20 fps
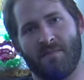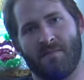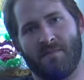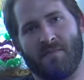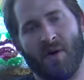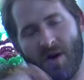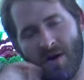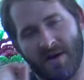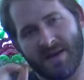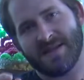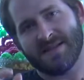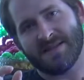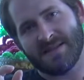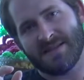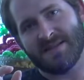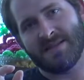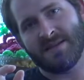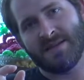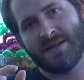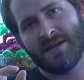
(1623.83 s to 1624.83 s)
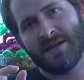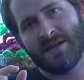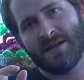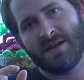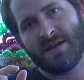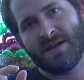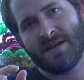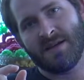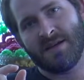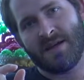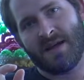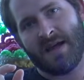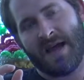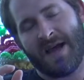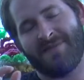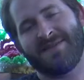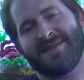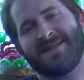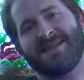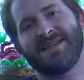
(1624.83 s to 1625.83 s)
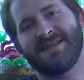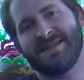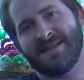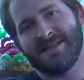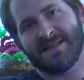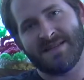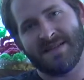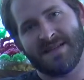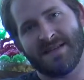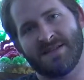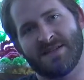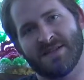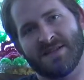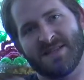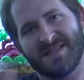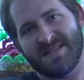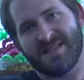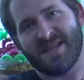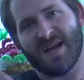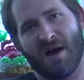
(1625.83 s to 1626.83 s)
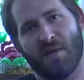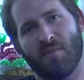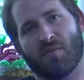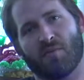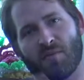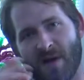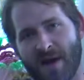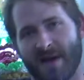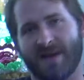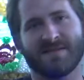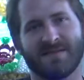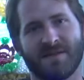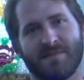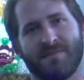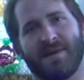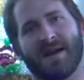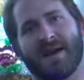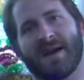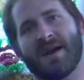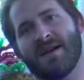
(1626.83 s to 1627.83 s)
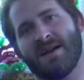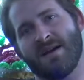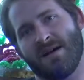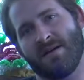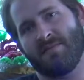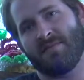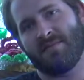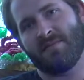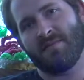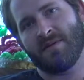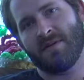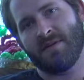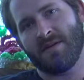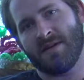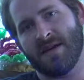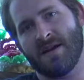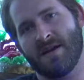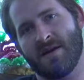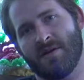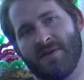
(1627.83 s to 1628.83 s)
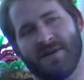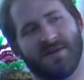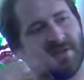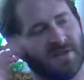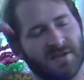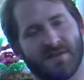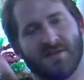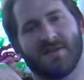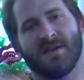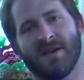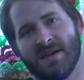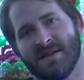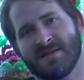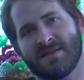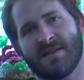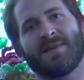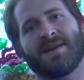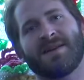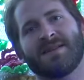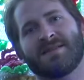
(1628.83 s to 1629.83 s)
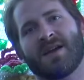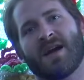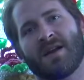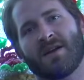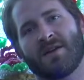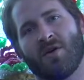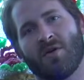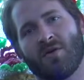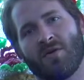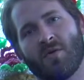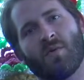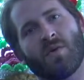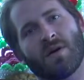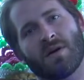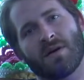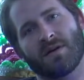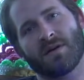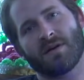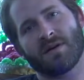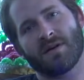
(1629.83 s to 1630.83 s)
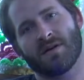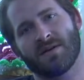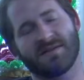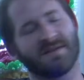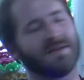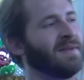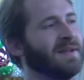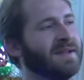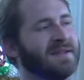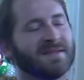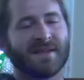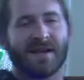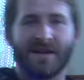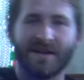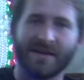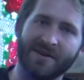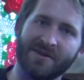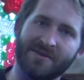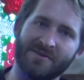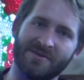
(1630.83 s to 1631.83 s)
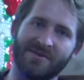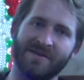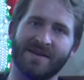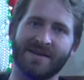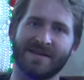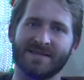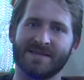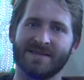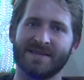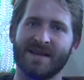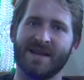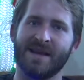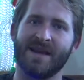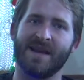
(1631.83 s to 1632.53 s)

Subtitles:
Parties have a tendency to stop right as they're picking up. You know, they just, somebody's got to go to work, somebody's got to go do this.